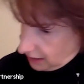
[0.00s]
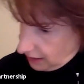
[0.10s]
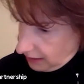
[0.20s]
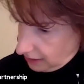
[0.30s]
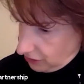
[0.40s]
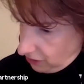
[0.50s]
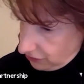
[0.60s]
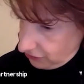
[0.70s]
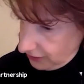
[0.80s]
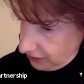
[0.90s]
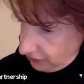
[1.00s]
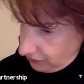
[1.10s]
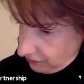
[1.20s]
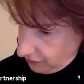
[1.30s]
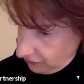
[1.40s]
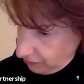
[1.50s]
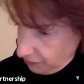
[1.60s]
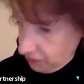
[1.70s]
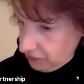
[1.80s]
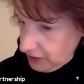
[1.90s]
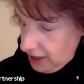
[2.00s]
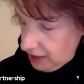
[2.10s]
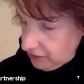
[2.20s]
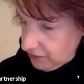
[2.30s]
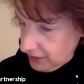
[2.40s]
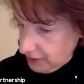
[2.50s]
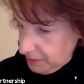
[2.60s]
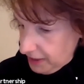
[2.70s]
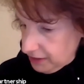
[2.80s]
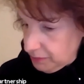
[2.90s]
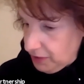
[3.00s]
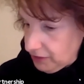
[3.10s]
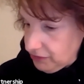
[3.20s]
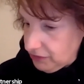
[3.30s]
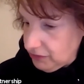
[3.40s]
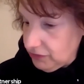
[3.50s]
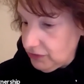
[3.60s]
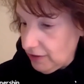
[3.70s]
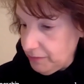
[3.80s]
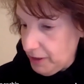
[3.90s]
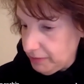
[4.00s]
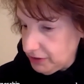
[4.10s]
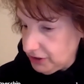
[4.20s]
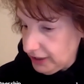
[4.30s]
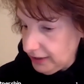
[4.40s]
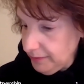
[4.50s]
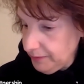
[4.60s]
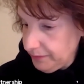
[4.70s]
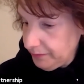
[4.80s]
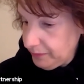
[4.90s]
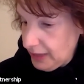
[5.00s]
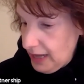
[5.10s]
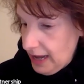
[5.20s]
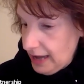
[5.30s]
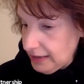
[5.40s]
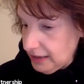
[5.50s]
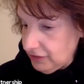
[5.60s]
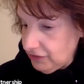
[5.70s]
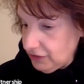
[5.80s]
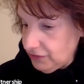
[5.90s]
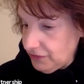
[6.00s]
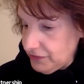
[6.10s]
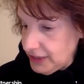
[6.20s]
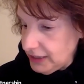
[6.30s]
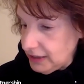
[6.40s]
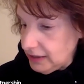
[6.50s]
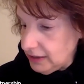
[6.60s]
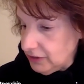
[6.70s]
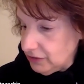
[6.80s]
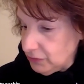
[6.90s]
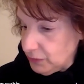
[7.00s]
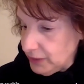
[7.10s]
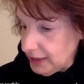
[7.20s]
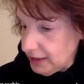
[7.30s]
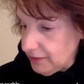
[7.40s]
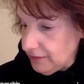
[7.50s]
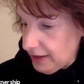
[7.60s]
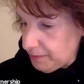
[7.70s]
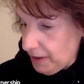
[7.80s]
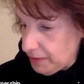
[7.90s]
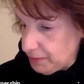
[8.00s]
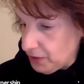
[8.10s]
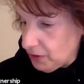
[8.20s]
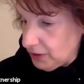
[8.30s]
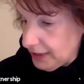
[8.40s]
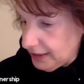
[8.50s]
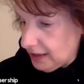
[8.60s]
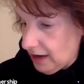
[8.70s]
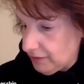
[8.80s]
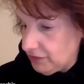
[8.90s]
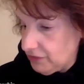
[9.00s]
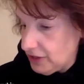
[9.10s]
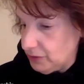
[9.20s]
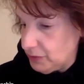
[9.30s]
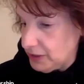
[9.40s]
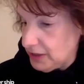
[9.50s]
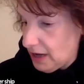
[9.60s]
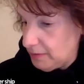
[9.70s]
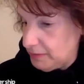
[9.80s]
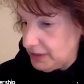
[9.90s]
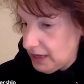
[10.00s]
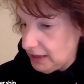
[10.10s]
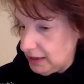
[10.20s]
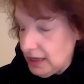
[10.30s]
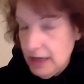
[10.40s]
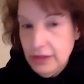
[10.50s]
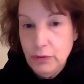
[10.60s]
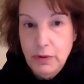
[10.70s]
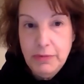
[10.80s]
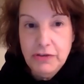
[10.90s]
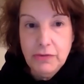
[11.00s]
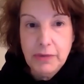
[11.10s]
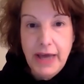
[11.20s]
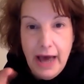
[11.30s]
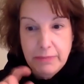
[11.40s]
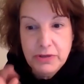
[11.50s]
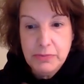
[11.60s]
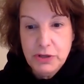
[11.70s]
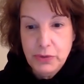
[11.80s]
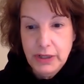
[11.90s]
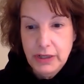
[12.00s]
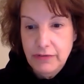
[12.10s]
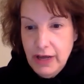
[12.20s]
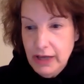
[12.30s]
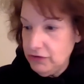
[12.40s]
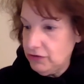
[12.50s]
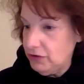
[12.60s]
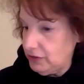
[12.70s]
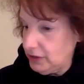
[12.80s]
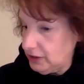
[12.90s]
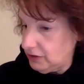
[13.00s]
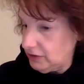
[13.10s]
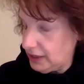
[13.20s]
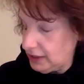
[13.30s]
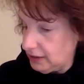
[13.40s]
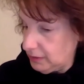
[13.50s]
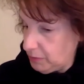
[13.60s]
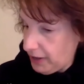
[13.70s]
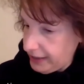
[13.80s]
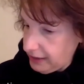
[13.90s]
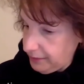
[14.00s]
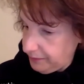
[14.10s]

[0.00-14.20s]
in an Alternate Universe, Pros and Cons of Independent Presses and Self-Publishing. And then at 6:15, there's a reading and event, Bob Prohl in conversation with Tom Dunn. There will be some gaps between the events, so you can take a little break.